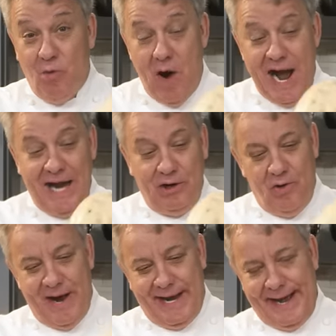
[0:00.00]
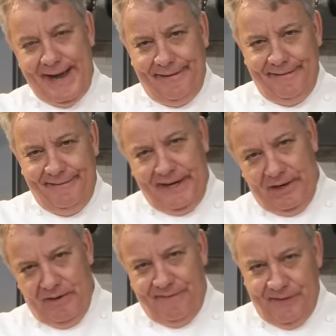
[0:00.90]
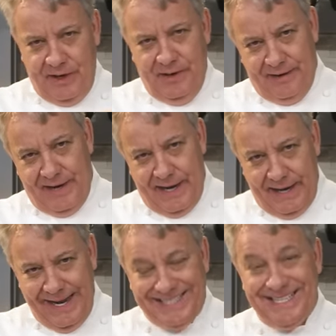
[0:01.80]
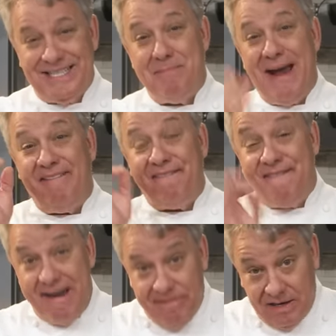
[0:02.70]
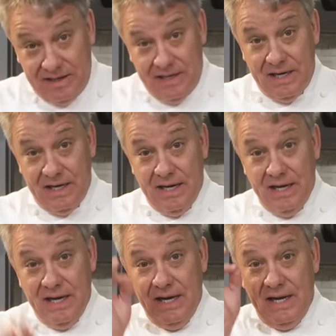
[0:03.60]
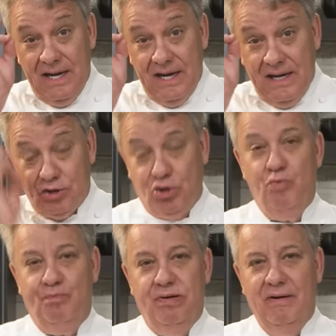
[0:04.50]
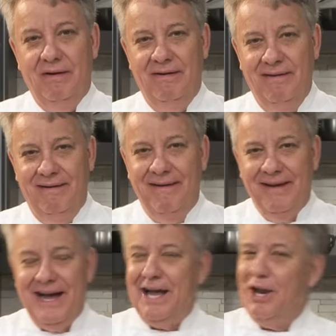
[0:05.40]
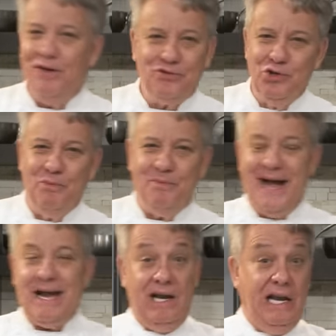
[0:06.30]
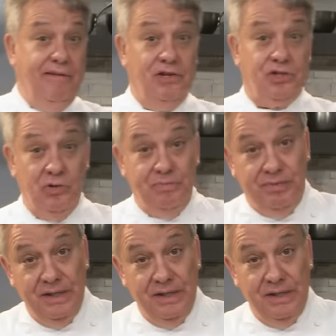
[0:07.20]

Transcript: why do I got a video for you today? This is my favorite soup. I love soup. I could live on soup.